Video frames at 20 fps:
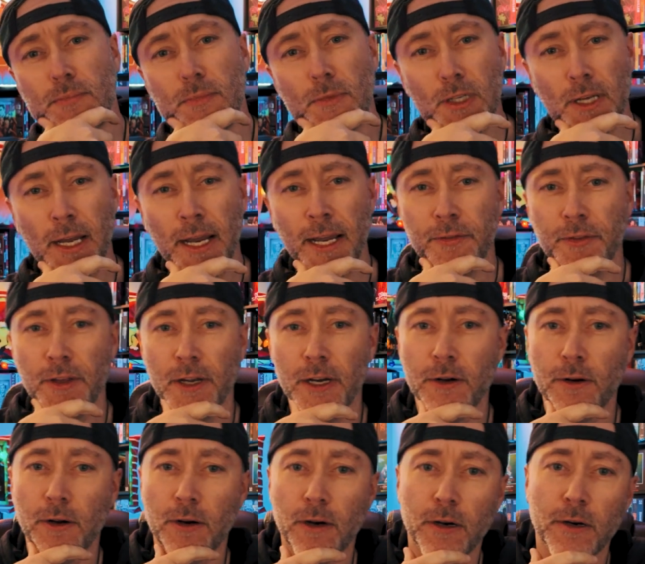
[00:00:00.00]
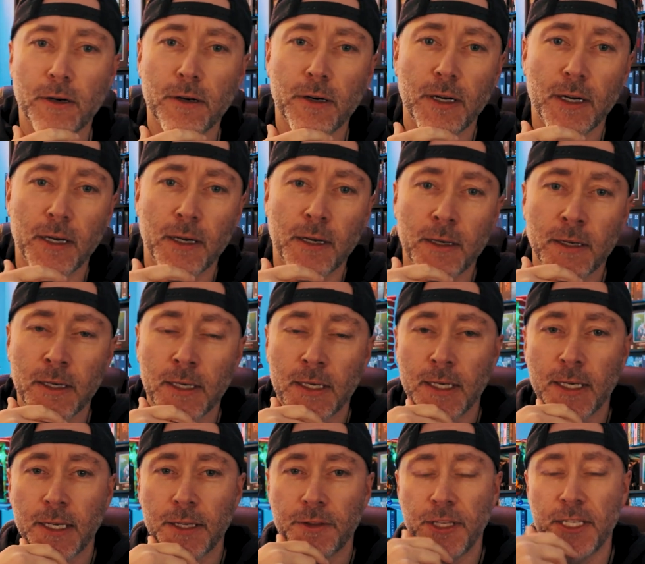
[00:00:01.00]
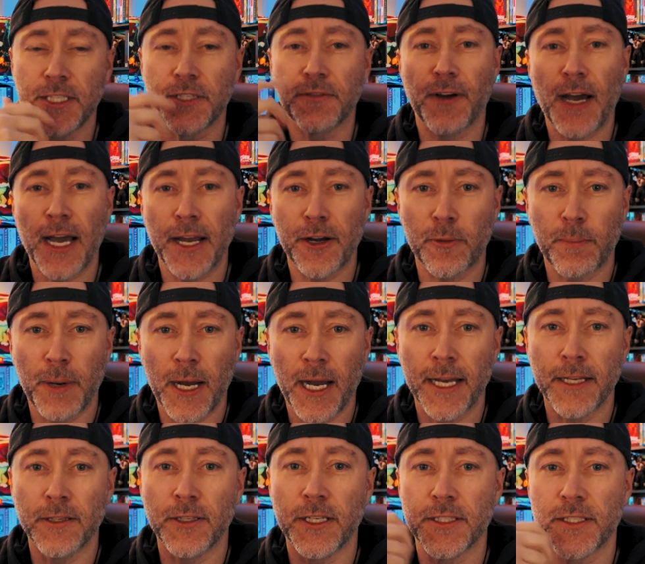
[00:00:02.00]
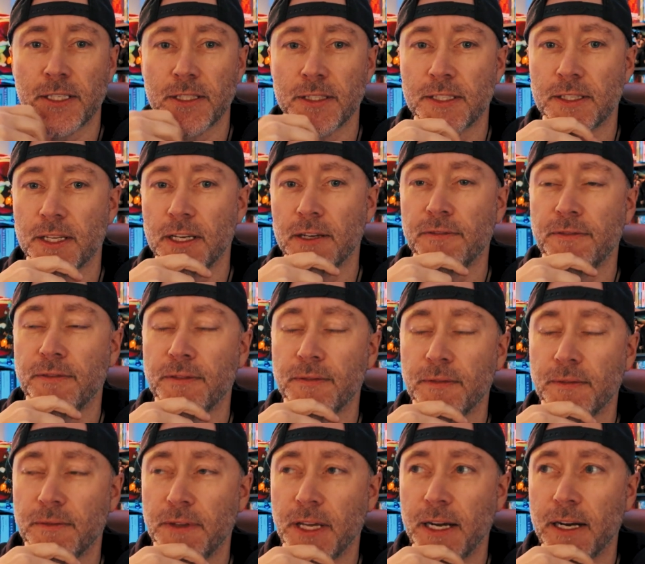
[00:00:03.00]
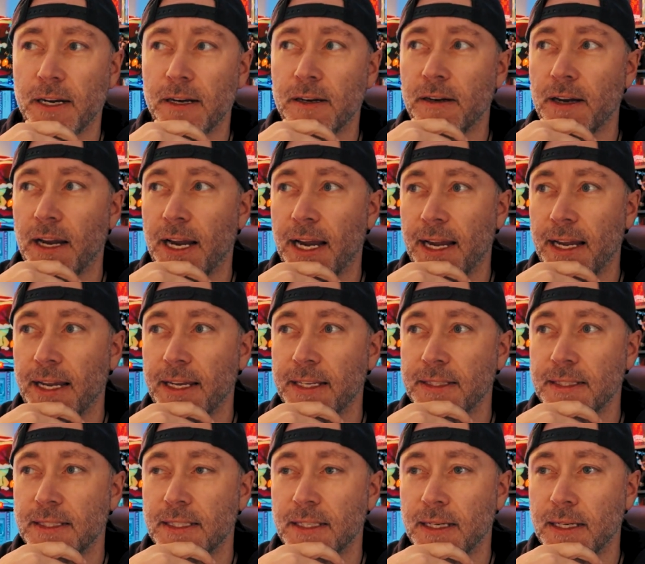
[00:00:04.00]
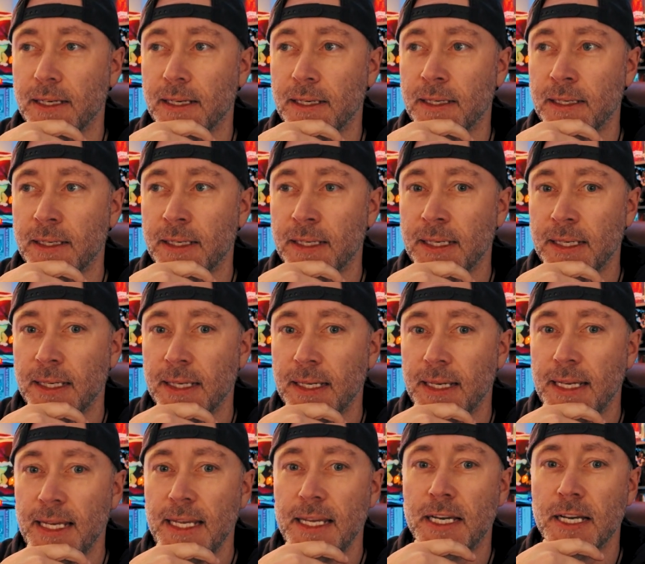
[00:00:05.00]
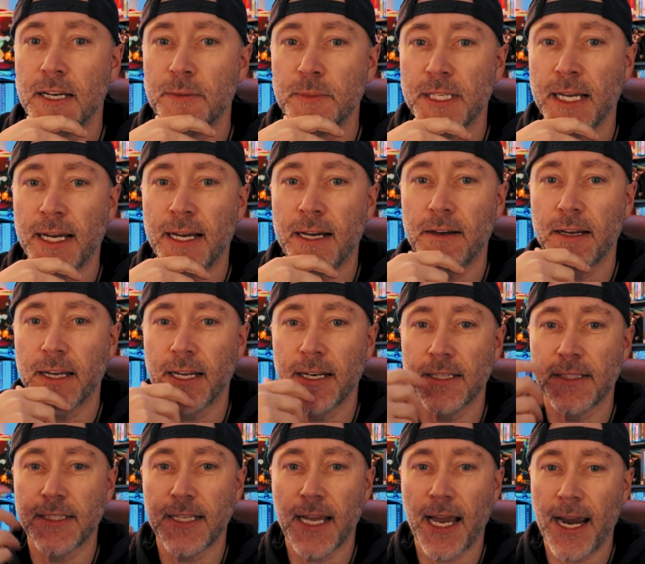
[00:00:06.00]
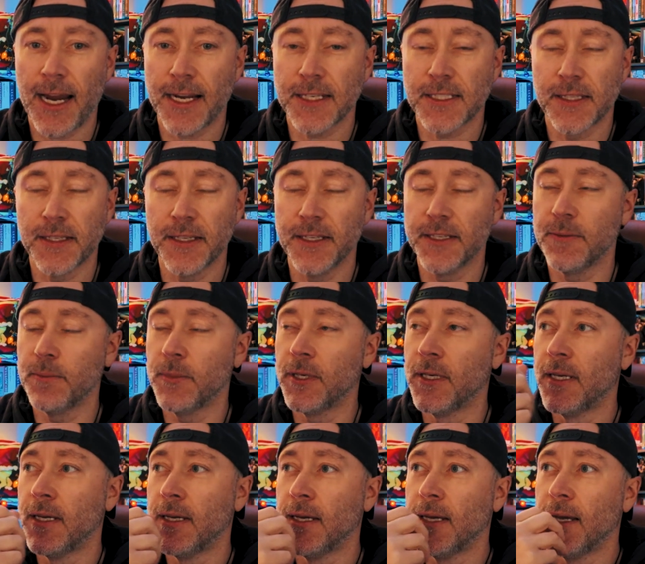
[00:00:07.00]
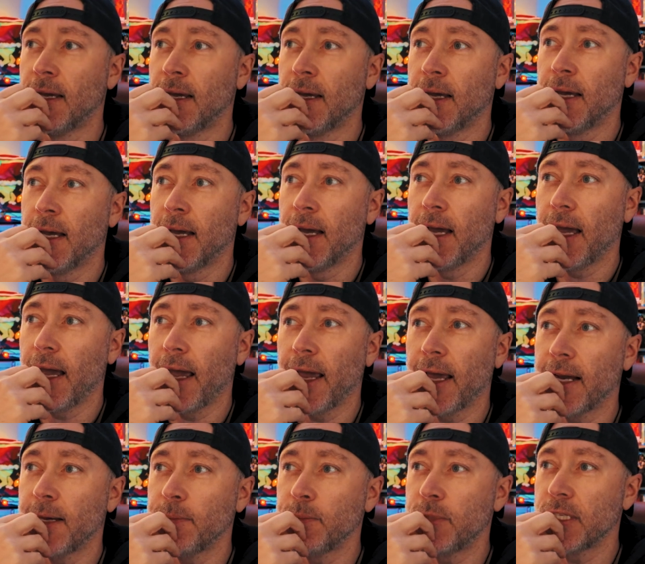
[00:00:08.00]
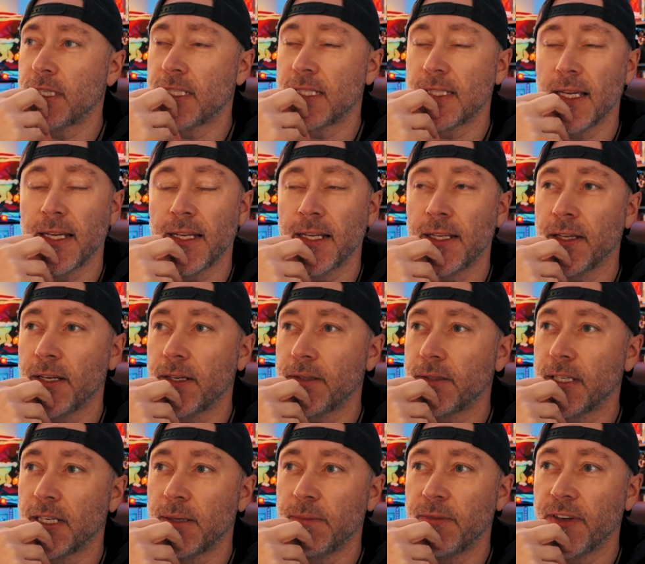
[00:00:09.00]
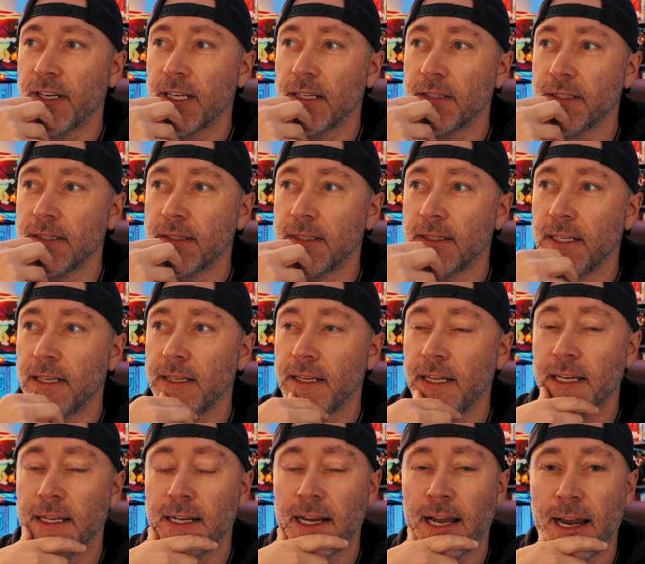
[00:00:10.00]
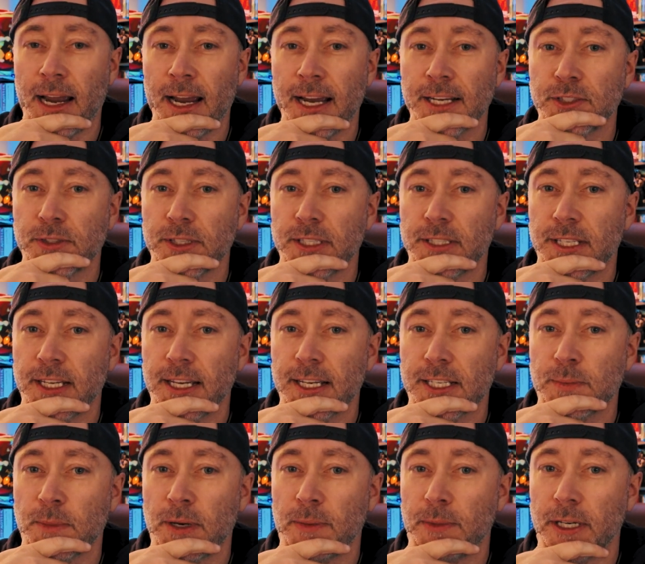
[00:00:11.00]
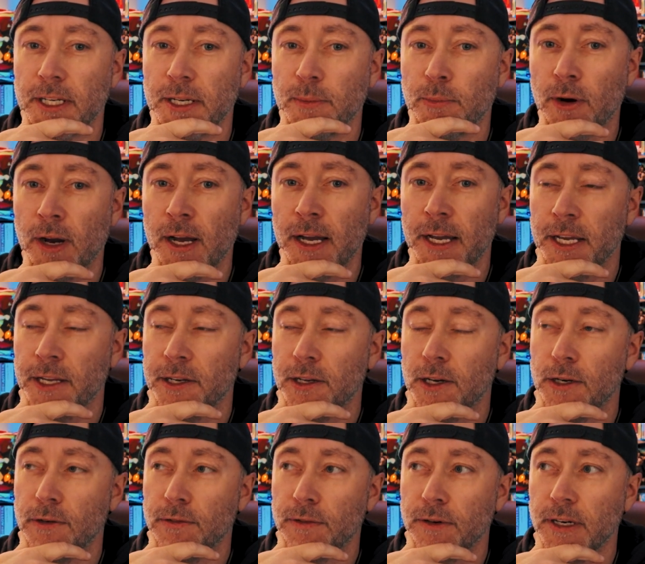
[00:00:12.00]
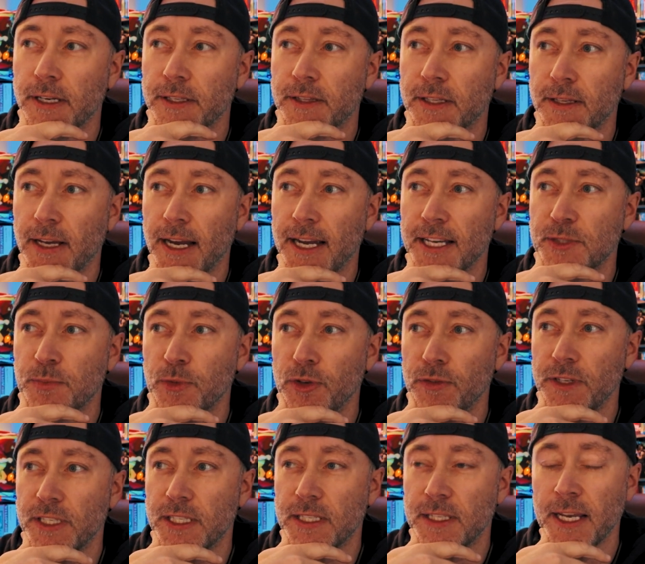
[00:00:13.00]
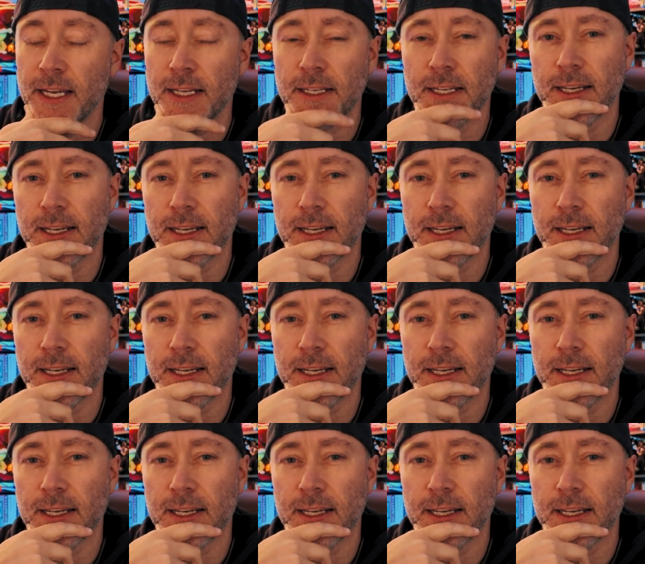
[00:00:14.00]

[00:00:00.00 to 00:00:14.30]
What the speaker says: And there are these fighter pilots and stuff there, and he comes out and attacks them. And I'm just sitting there dumbfounded. And I actually text my buddy Brian over at the Last Movie Standing,